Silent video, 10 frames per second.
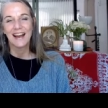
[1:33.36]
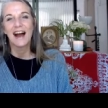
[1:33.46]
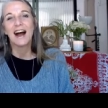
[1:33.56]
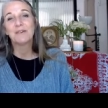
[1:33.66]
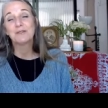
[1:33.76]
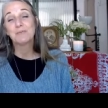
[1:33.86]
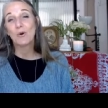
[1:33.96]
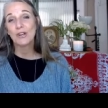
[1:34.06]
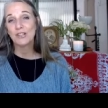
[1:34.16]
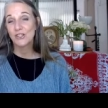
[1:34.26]
I was
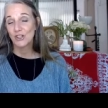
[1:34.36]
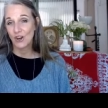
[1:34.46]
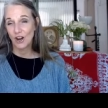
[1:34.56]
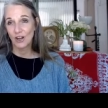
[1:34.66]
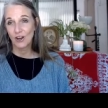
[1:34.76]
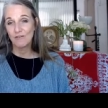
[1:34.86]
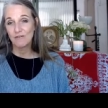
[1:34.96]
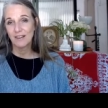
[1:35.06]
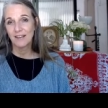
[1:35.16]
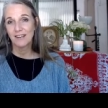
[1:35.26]
born in Chicago
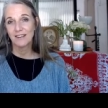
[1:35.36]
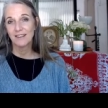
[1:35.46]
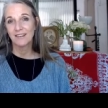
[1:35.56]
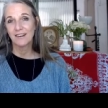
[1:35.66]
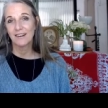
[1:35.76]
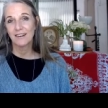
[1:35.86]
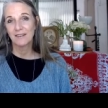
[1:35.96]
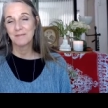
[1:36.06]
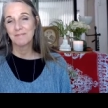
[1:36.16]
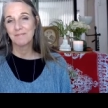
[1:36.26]
in
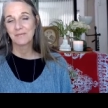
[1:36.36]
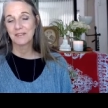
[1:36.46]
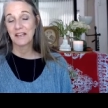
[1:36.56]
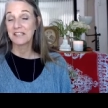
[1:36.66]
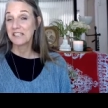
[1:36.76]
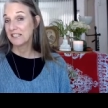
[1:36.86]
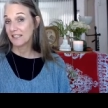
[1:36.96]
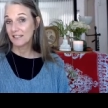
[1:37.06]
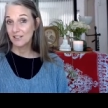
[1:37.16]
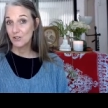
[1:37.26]

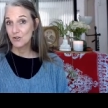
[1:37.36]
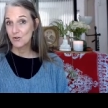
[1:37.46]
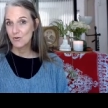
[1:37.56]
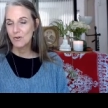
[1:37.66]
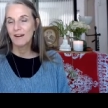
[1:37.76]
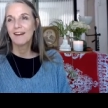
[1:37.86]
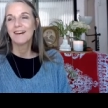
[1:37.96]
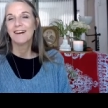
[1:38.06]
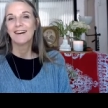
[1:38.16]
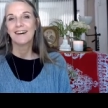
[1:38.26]
1962,
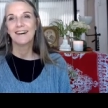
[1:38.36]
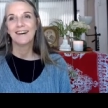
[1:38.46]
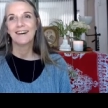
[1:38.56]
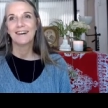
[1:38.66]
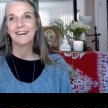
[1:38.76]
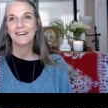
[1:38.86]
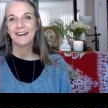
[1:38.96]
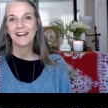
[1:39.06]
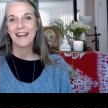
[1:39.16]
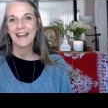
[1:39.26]

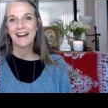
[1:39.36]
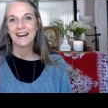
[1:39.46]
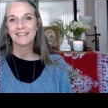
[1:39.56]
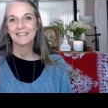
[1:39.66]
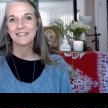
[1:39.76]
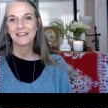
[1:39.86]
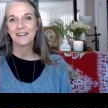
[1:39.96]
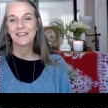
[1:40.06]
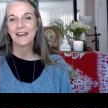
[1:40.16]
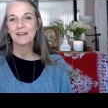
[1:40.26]
and
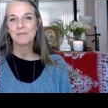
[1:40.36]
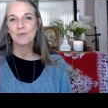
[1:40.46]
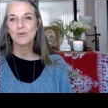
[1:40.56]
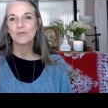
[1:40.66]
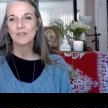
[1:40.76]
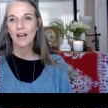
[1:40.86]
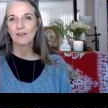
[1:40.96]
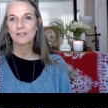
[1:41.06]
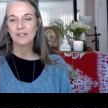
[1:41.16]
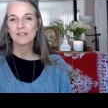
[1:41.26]
then moved
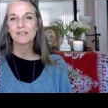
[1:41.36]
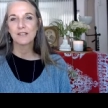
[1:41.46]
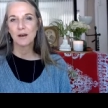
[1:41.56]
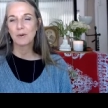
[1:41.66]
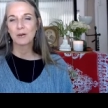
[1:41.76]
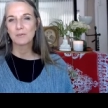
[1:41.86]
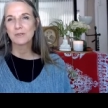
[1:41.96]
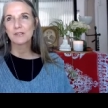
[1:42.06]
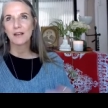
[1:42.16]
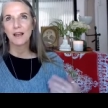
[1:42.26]
out to the
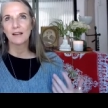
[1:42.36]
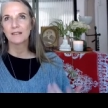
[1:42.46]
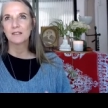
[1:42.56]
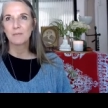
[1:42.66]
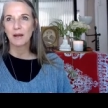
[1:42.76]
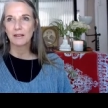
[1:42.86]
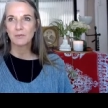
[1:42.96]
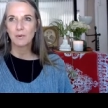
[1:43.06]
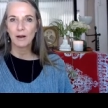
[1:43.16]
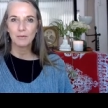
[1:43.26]
suburbs and
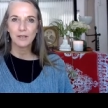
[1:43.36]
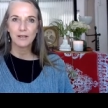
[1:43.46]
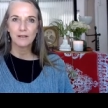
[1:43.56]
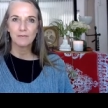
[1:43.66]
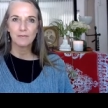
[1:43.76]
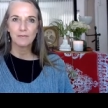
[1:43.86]
spent probably